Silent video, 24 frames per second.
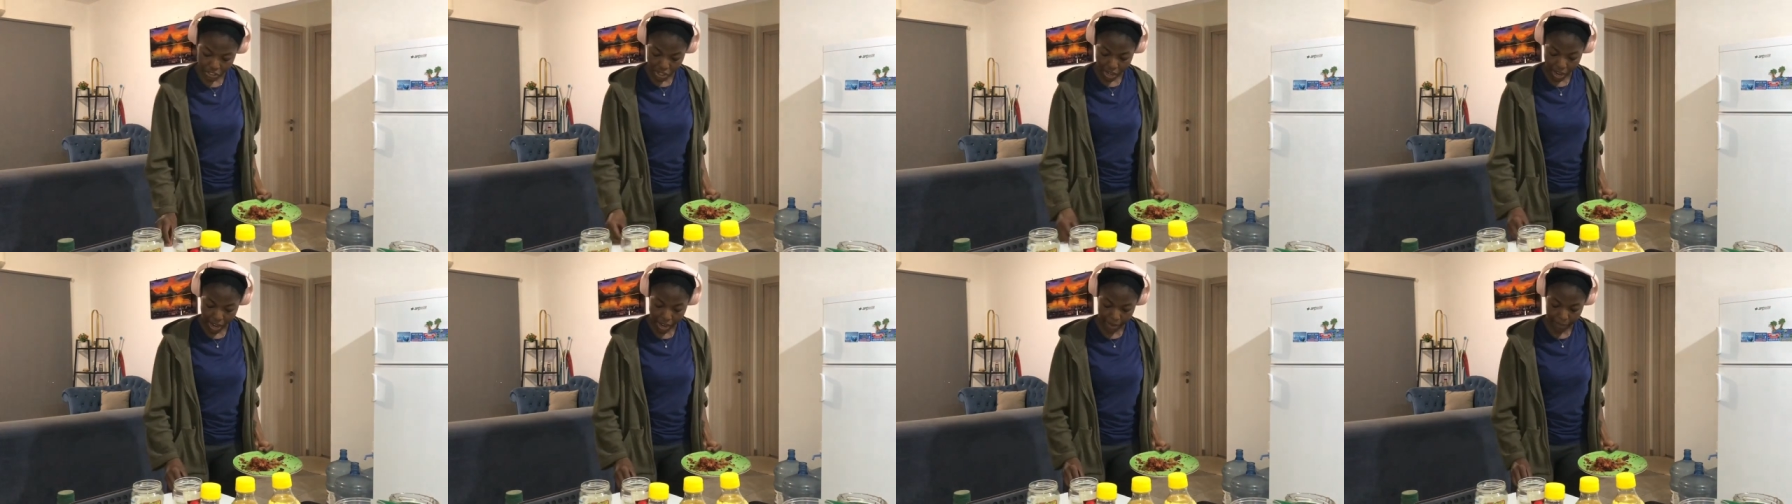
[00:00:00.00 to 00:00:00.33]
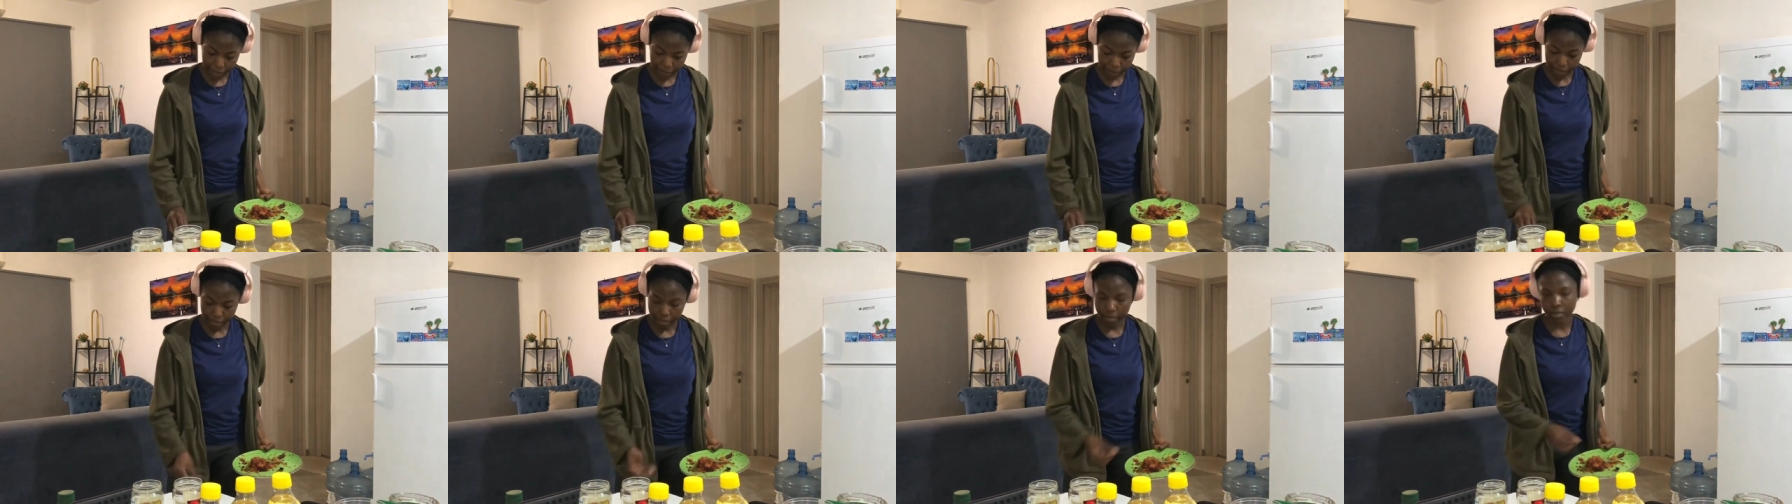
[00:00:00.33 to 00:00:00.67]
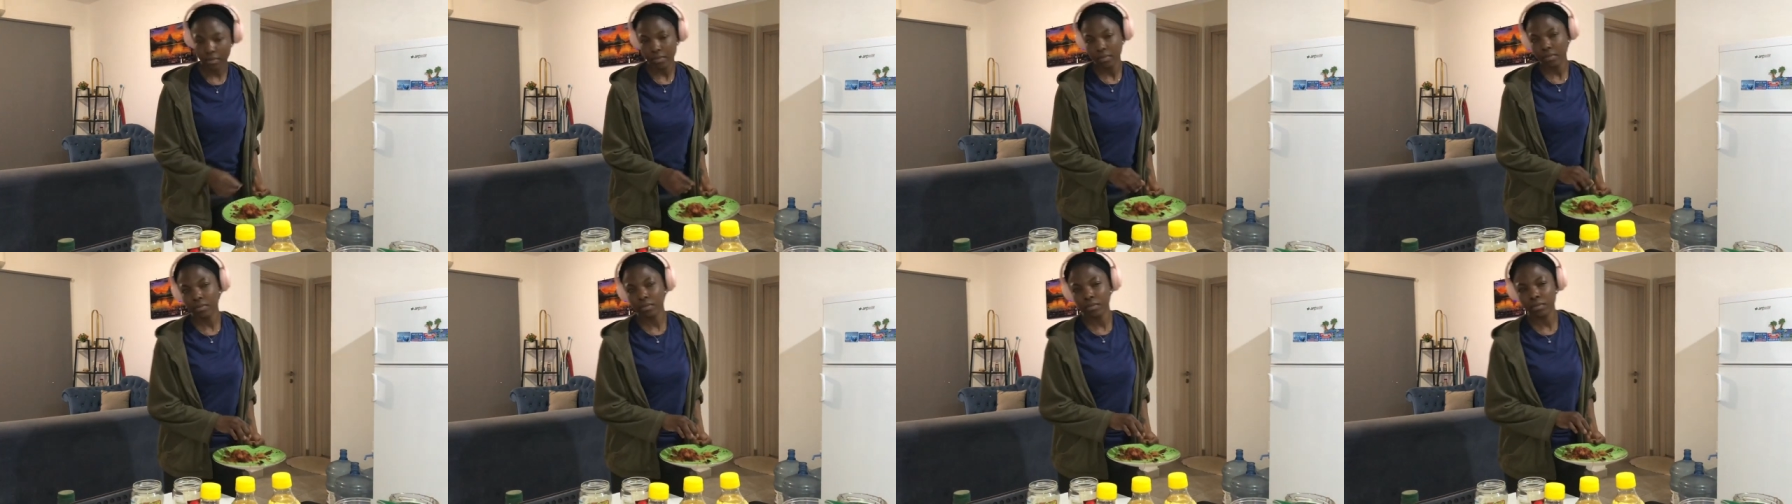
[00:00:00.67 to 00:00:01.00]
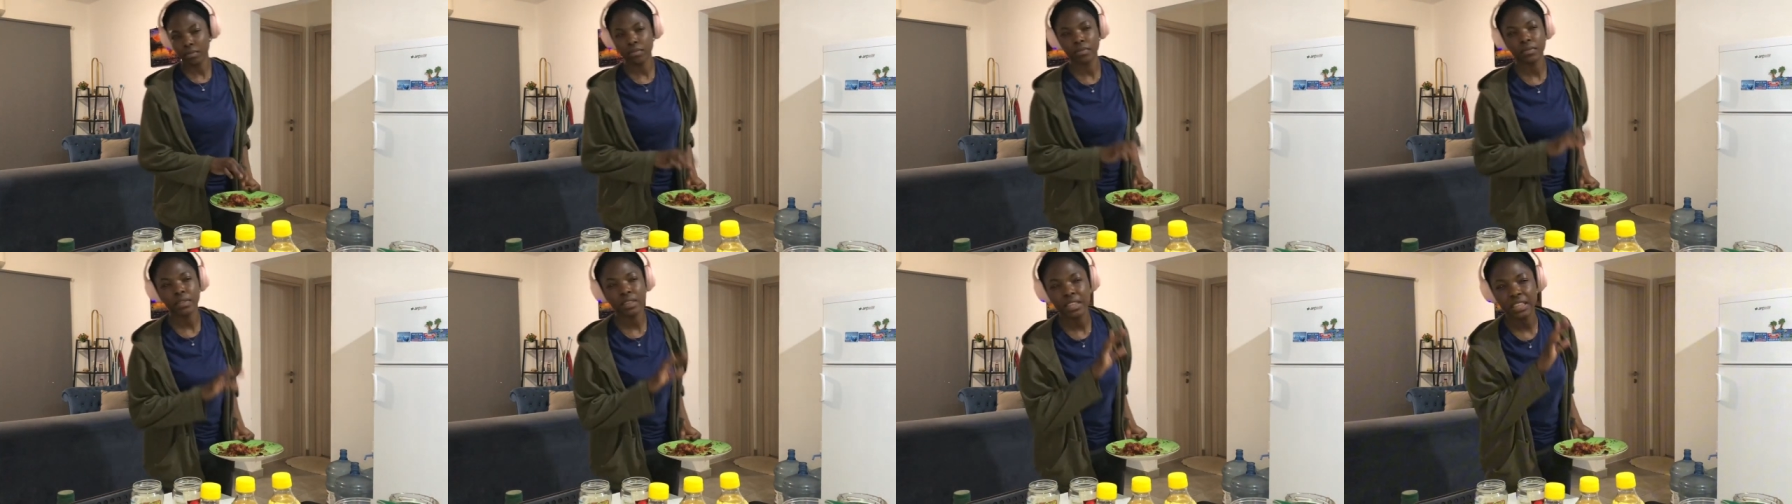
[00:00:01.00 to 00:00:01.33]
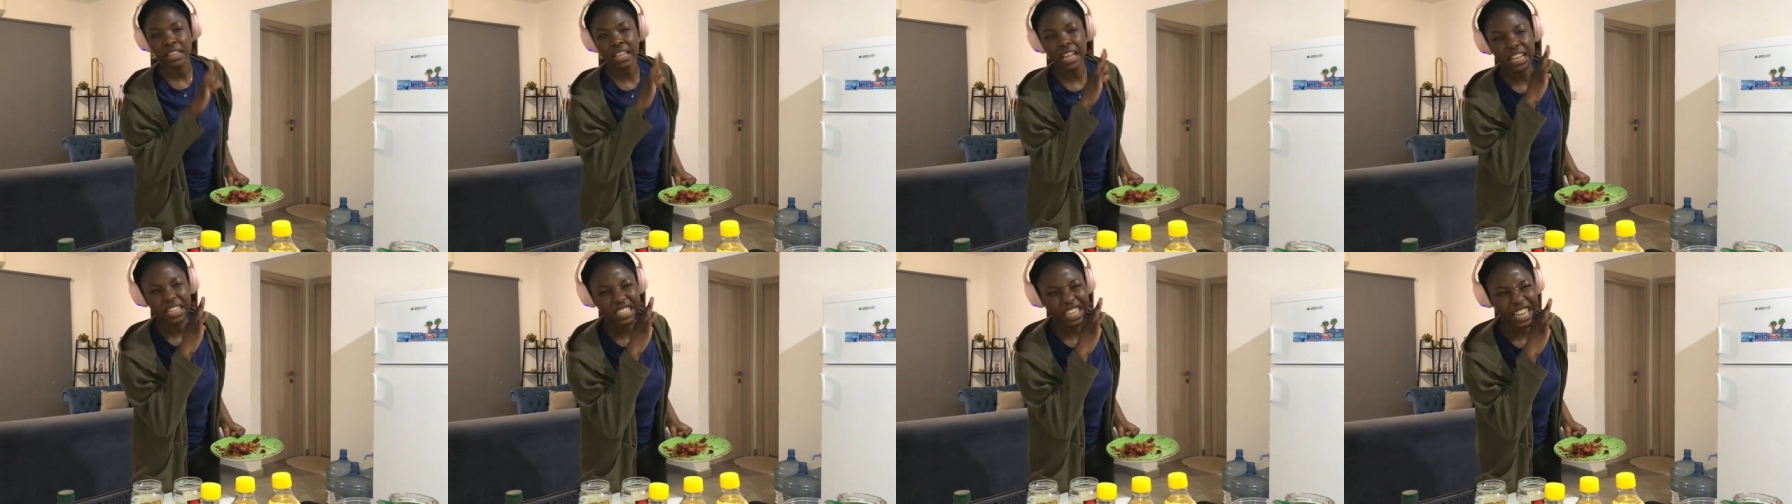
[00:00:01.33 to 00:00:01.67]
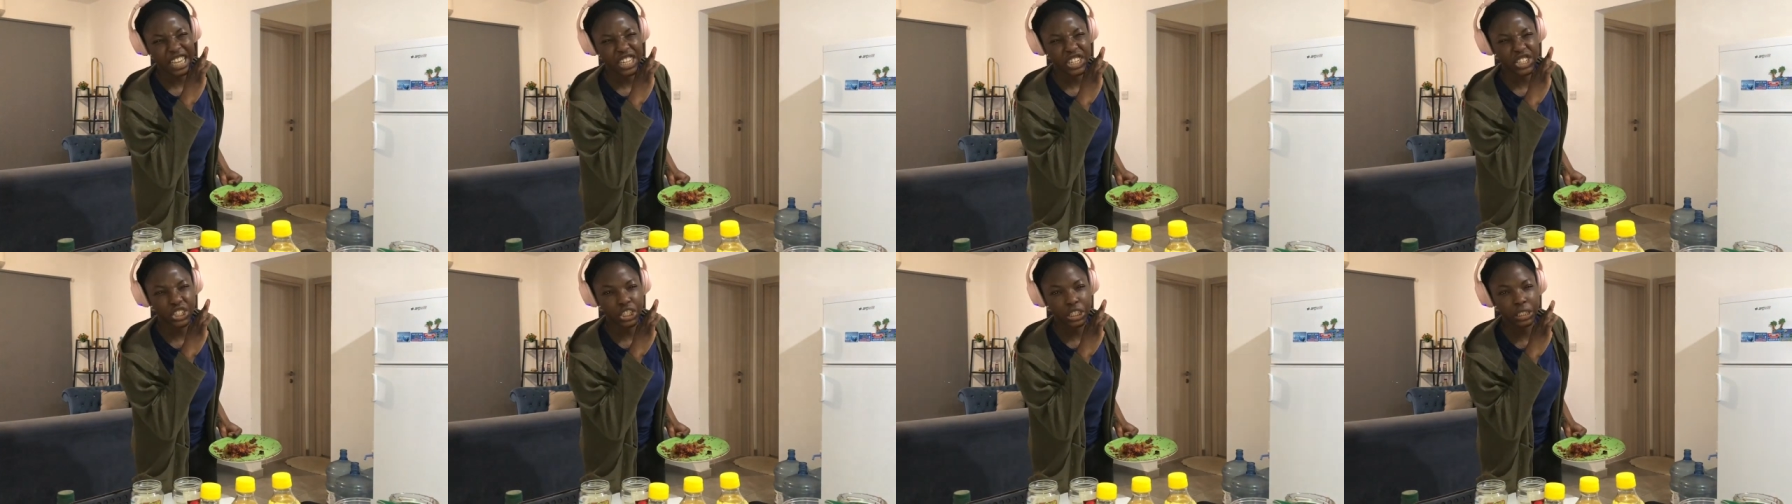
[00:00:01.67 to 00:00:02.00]
guy. That's
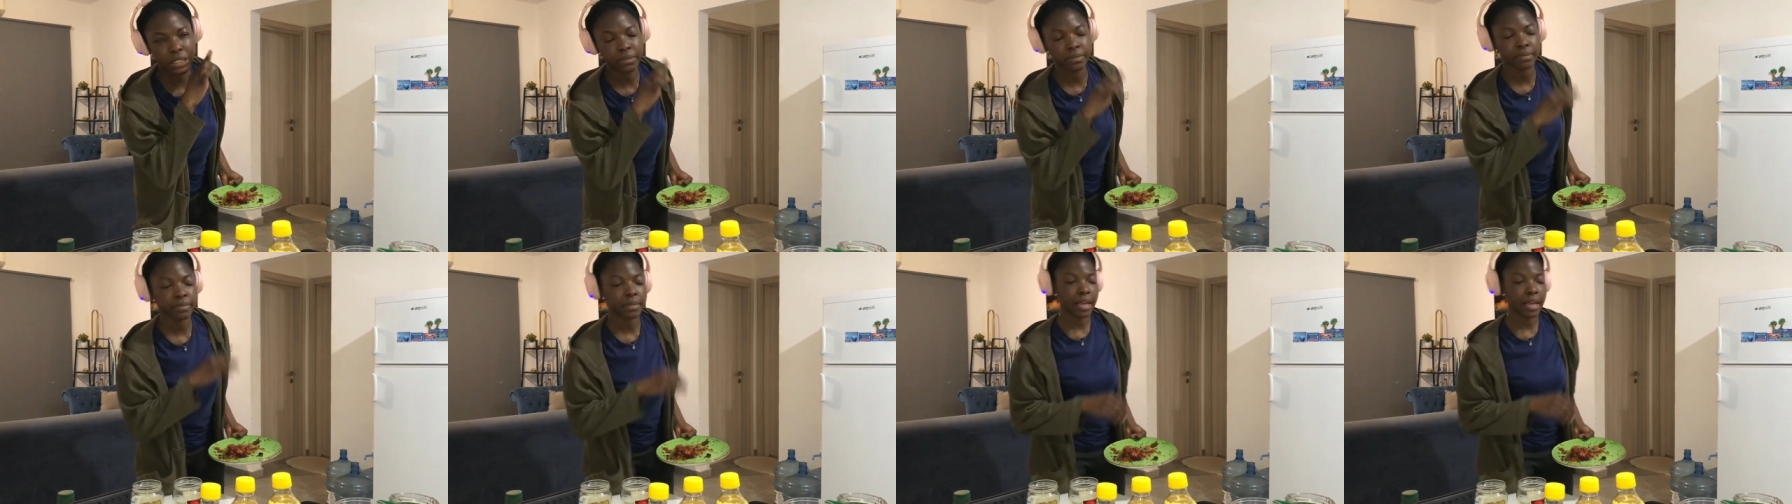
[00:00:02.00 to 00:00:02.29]
Asian.